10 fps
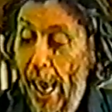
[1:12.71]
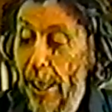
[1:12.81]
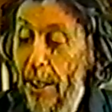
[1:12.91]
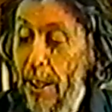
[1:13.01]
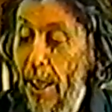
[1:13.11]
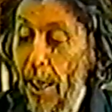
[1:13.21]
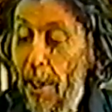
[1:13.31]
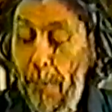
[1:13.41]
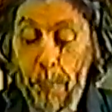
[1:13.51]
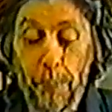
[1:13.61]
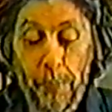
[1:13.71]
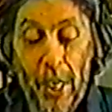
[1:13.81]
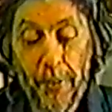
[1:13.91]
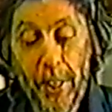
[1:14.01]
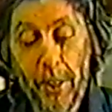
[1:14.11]
And
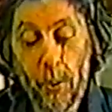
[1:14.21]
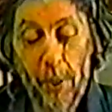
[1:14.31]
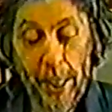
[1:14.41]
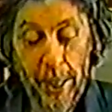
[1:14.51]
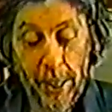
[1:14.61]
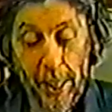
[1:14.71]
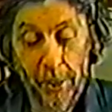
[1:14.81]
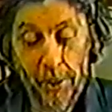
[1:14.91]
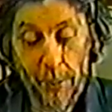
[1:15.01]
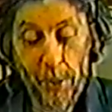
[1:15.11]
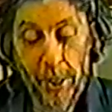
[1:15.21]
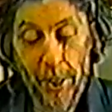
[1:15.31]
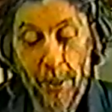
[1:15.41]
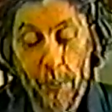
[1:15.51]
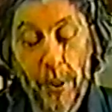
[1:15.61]
I think you'll recognize some of
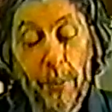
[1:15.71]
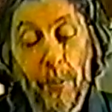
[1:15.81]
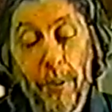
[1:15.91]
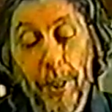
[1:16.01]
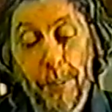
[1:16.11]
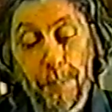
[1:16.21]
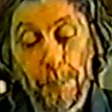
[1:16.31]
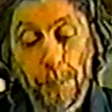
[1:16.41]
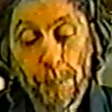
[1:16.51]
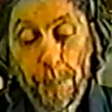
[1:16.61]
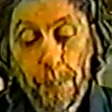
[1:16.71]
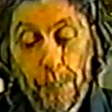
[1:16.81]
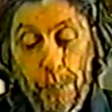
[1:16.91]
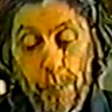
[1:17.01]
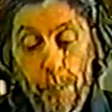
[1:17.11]
the other people here.
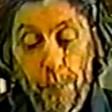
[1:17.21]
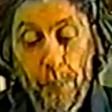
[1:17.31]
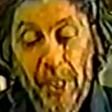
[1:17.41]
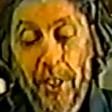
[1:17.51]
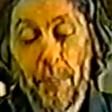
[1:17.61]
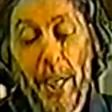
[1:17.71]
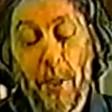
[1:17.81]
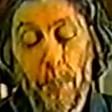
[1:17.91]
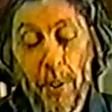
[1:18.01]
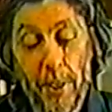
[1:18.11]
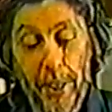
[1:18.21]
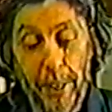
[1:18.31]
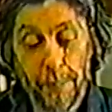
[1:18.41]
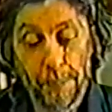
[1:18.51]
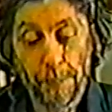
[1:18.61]
It's about a
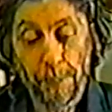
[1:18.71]
party.